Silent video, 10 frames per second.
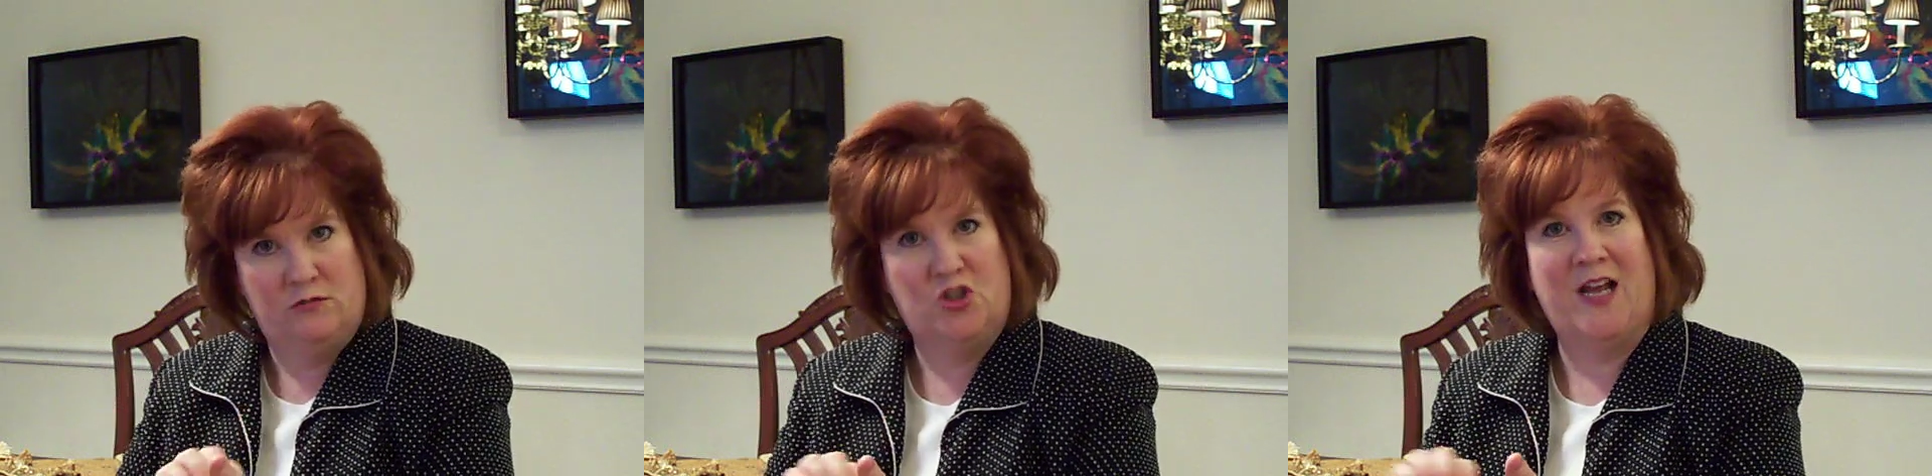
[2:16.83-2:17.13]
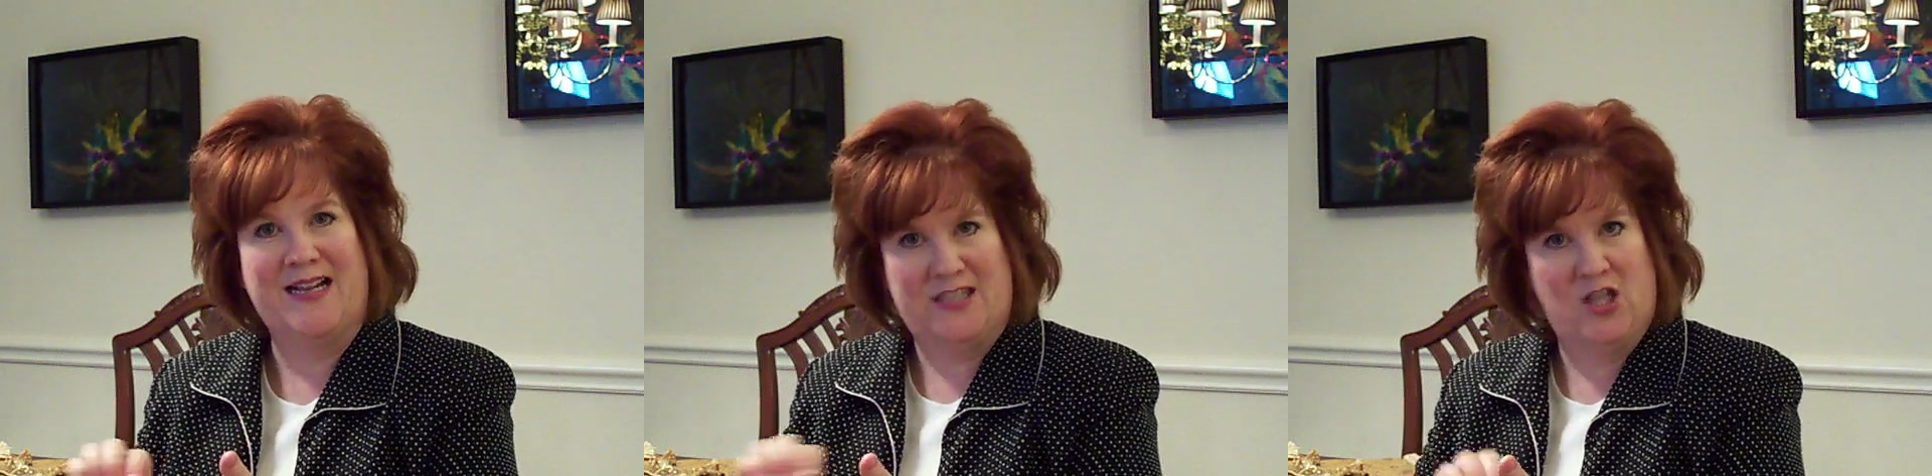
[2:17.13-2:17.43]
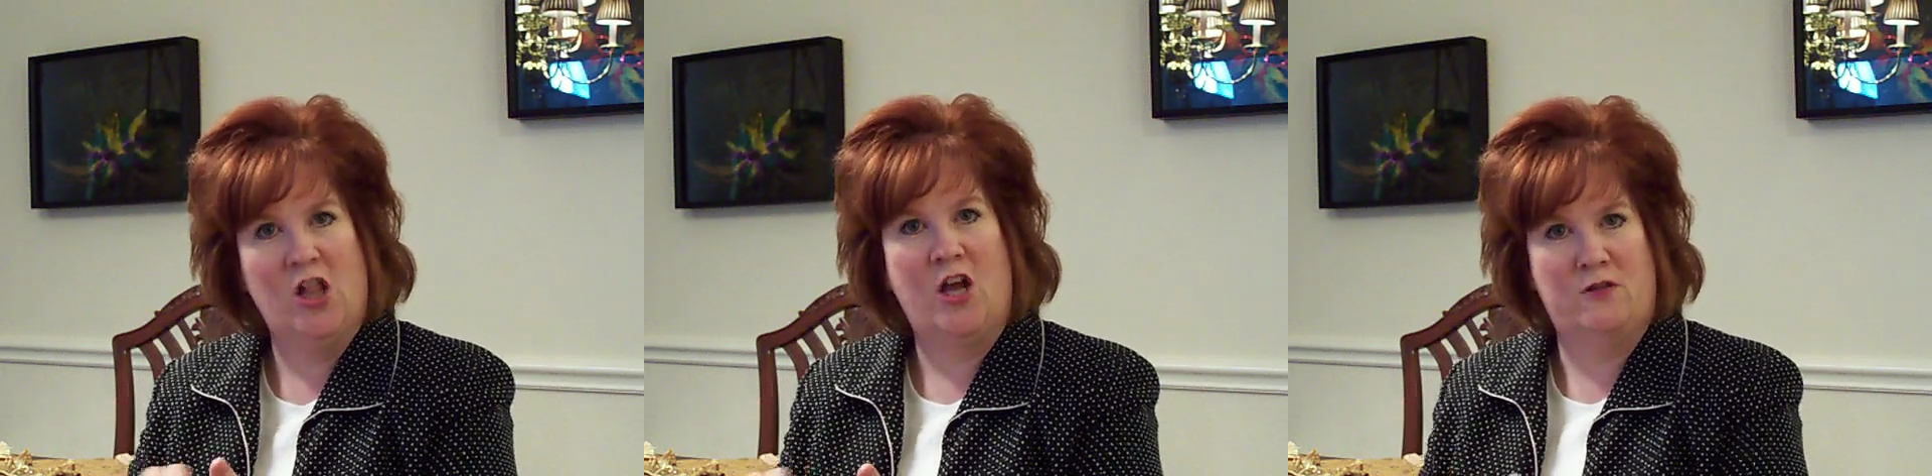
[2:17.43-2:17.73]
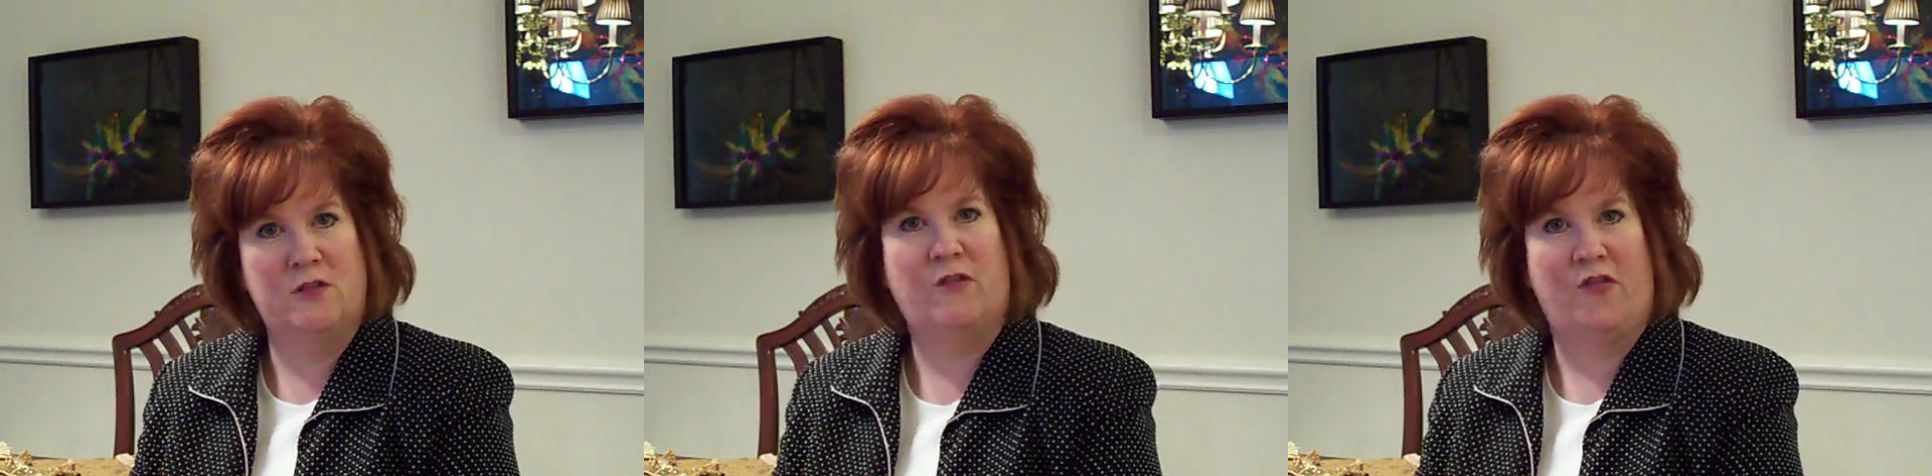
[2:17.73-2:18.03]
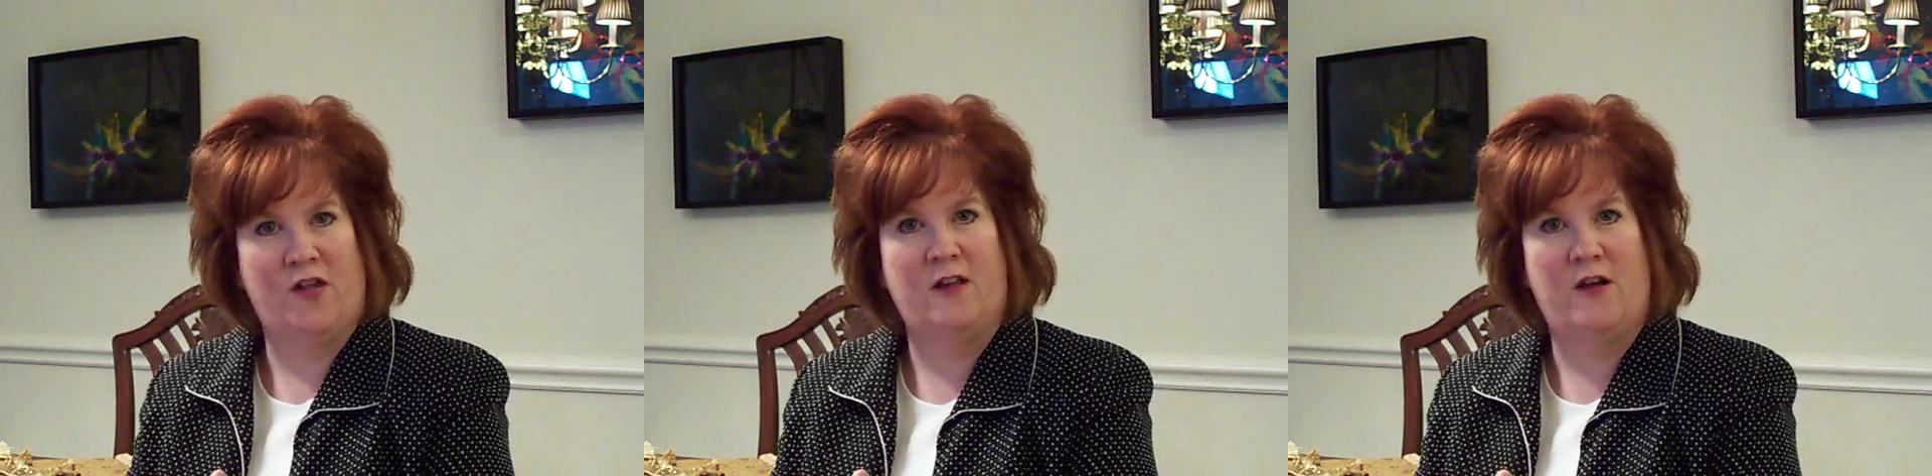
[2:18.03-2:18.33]
checks the loans for
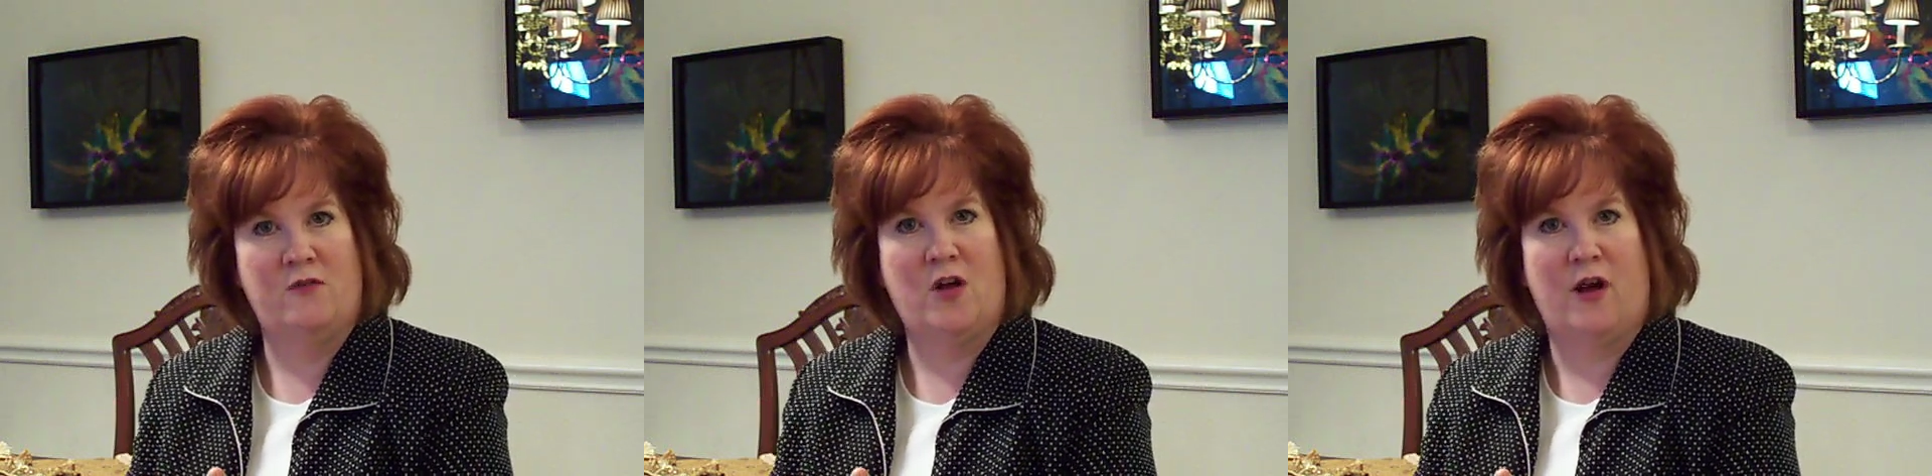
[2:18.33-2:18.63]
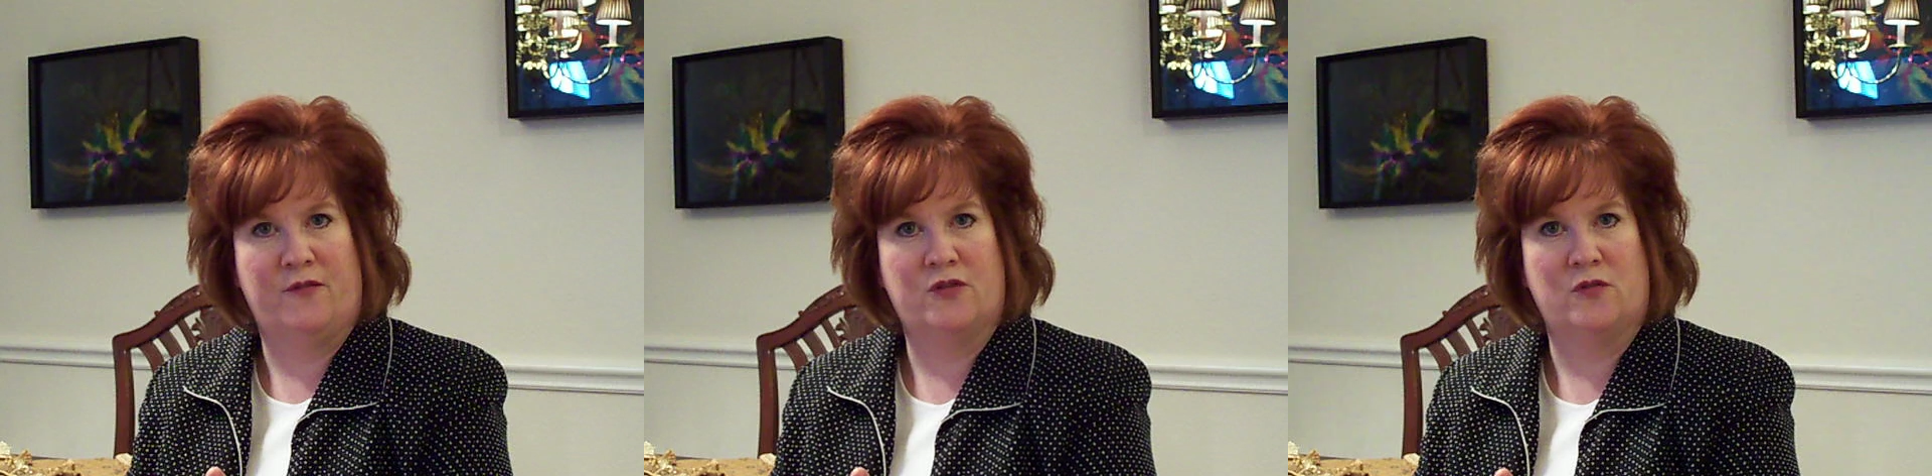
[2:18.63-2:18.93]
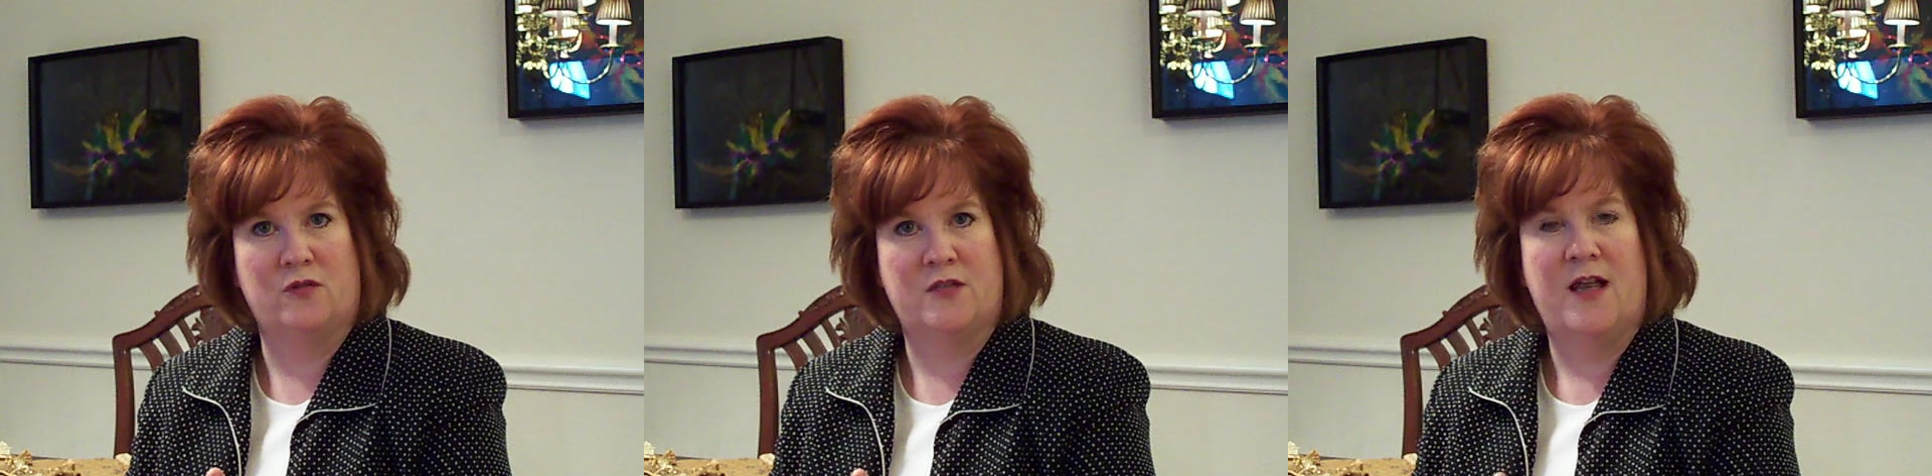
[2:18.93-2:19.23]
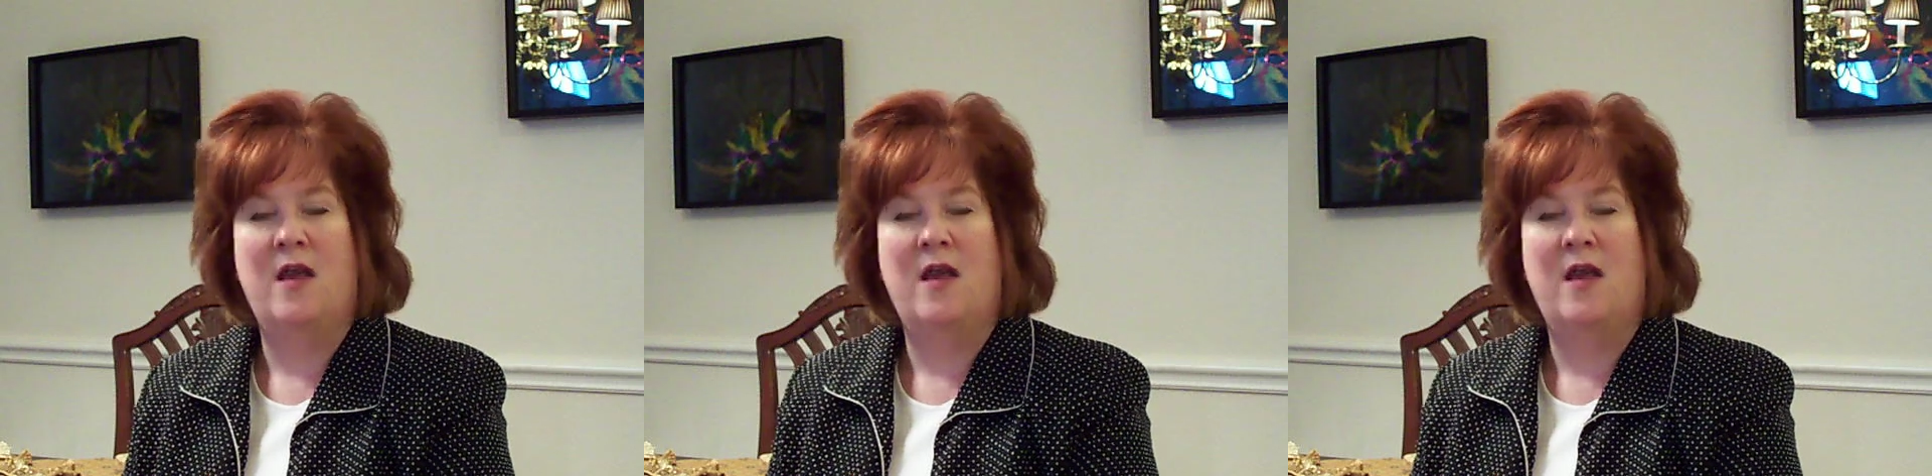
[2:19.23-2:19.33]
the loan officers,